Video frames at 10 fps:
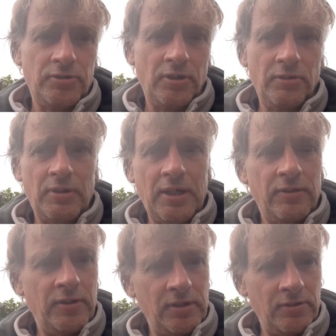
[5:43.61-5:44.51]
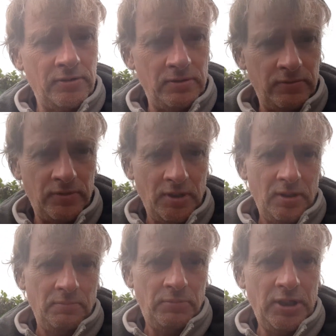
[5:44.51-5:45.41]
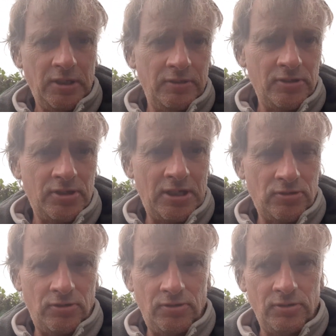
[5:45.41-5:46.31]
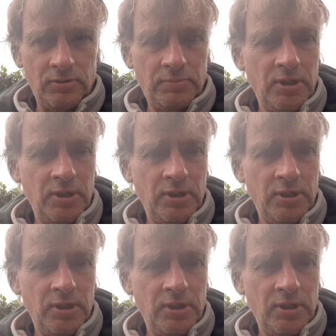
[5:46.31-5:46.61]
all the right things of breaking the textures up,